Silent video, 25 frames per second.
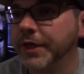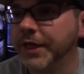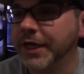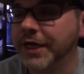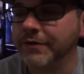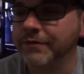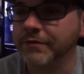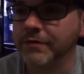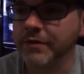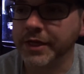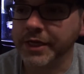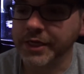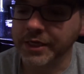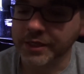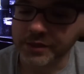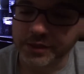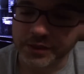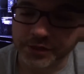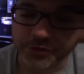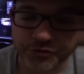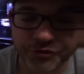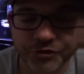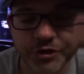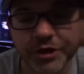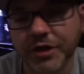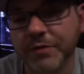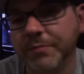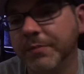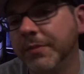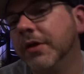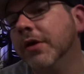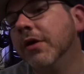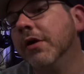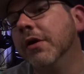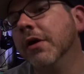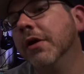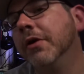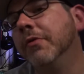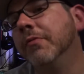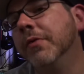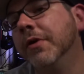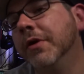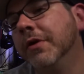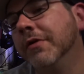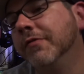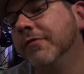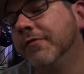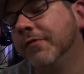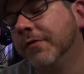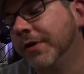have like legitimate
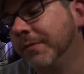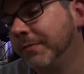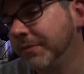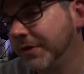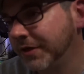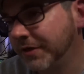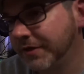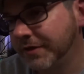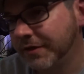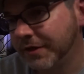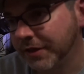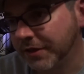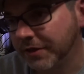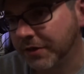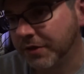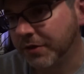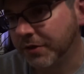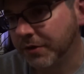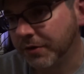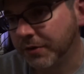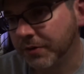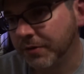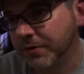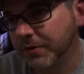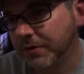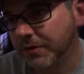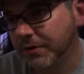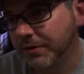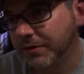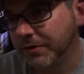hardware from Nintendo.